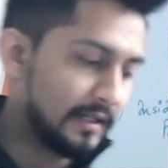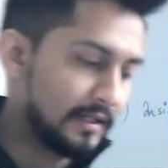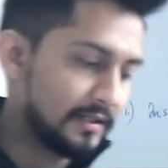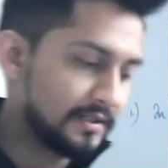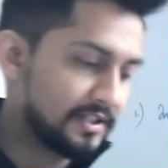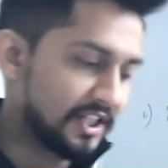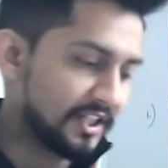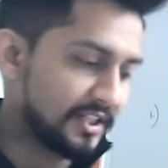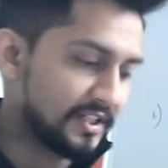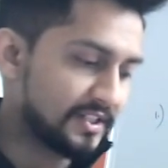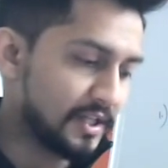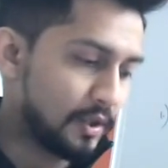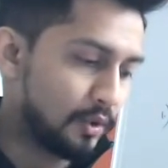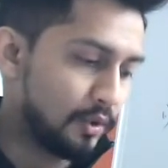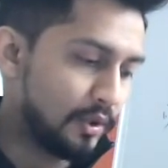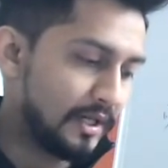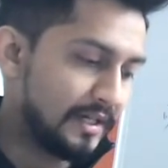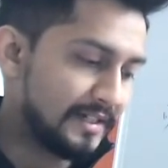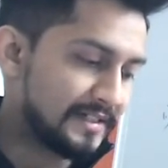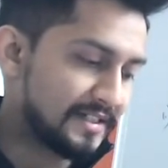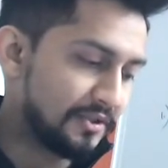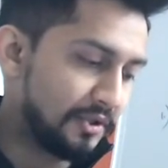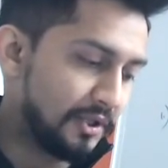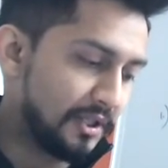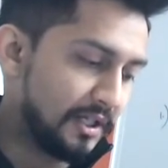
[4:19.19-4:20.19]
check this out,
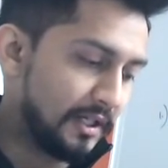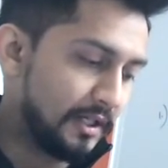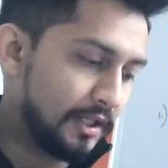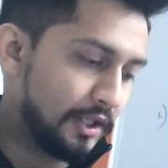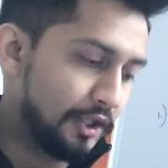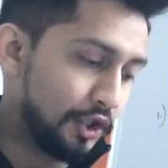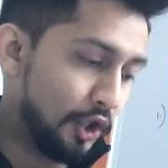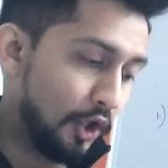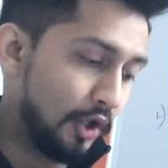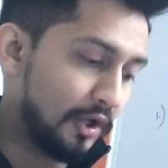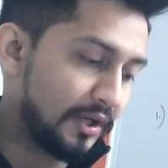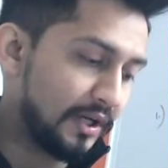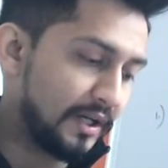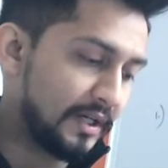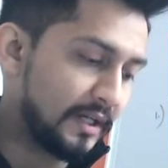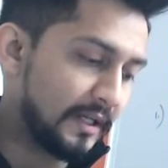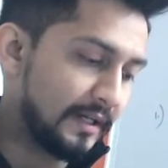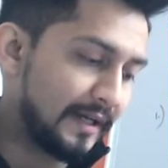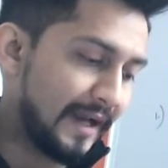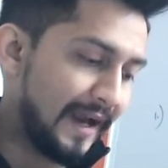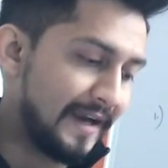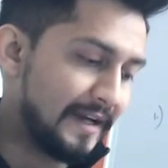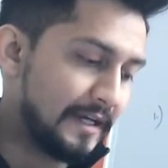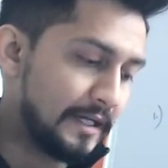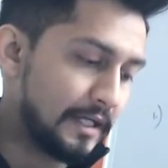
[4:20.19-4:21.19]
it's written, your written
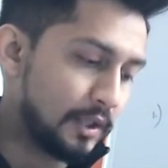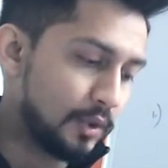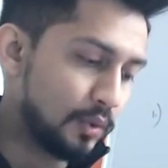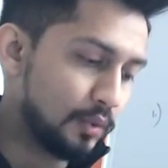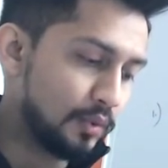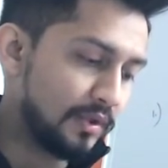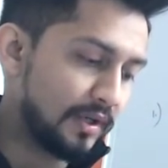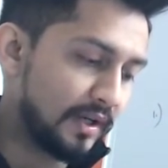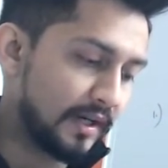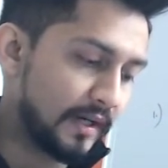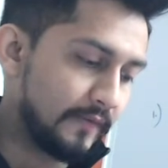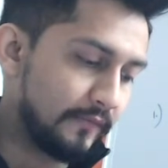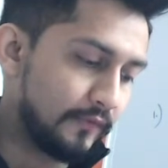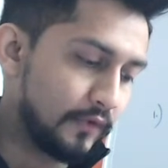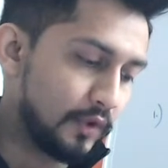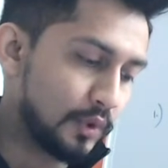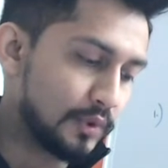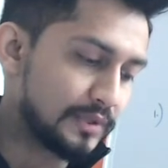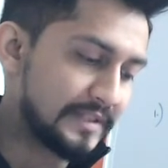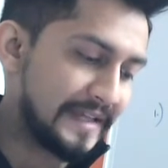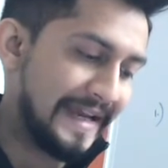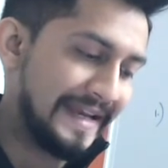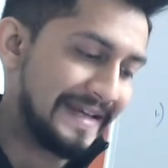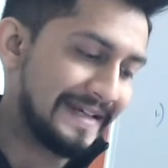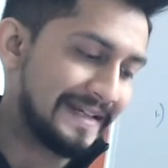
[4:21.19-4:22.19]
iTunes
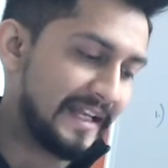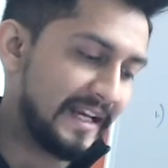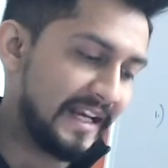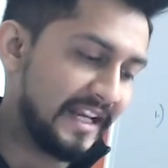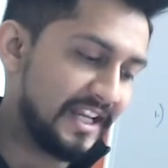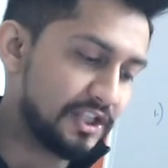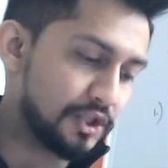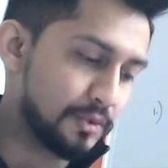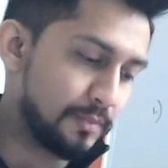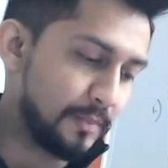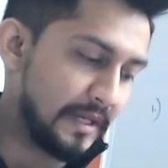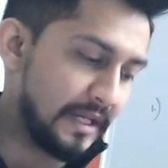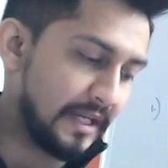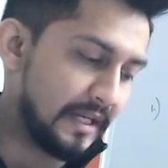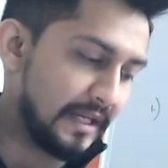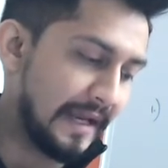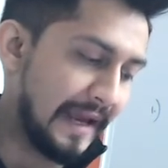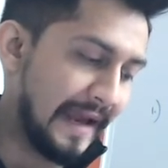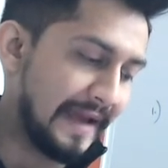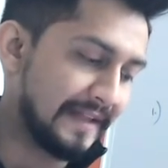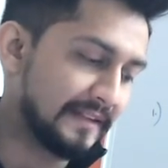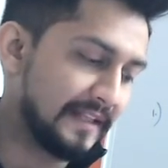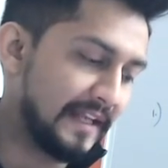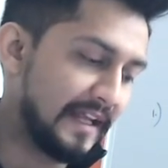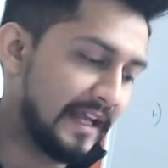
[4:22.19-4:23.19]
reviews encourage me
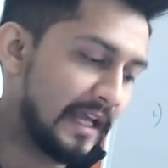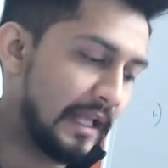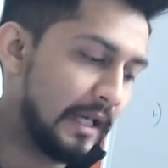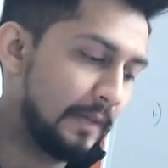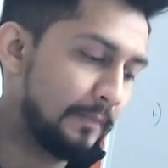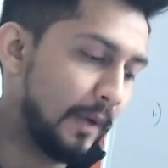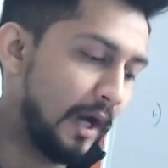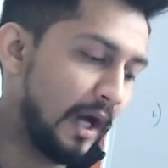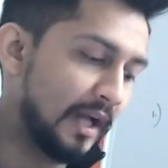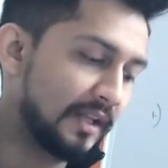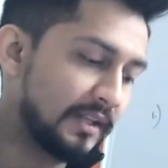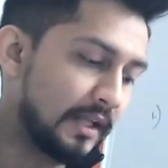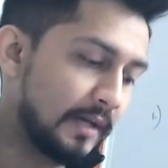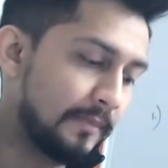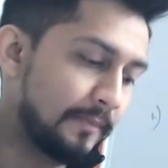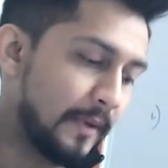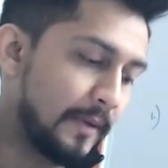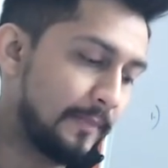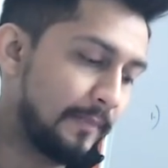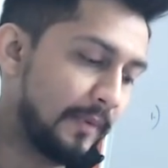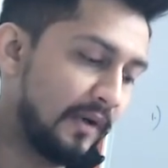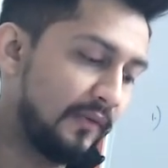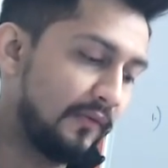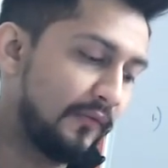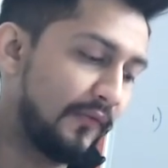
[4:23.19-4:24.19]
and they help other
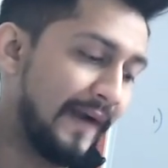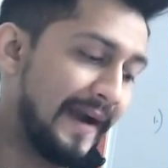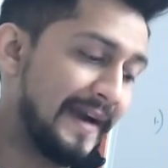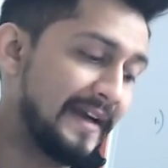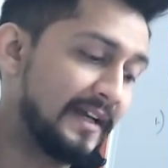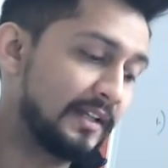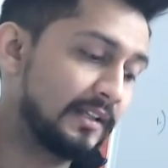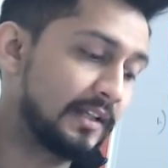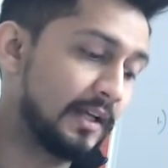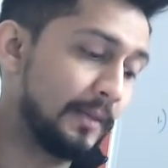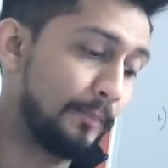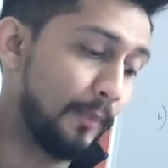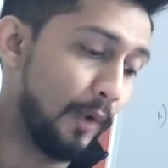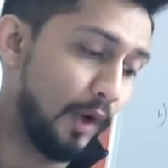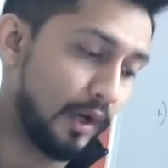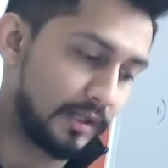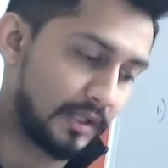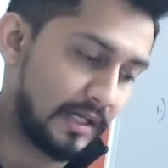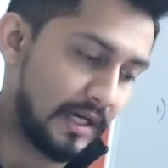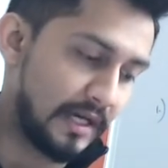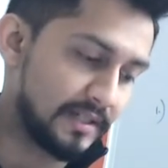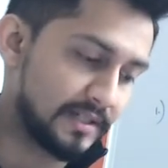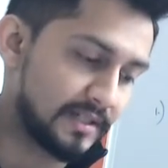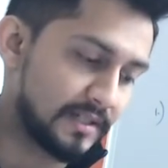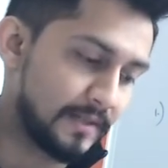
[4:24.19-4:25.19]
people find the
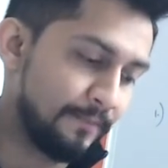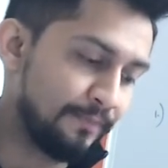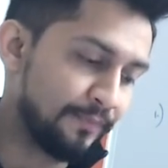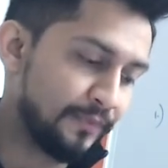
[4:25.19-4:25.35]
podcast.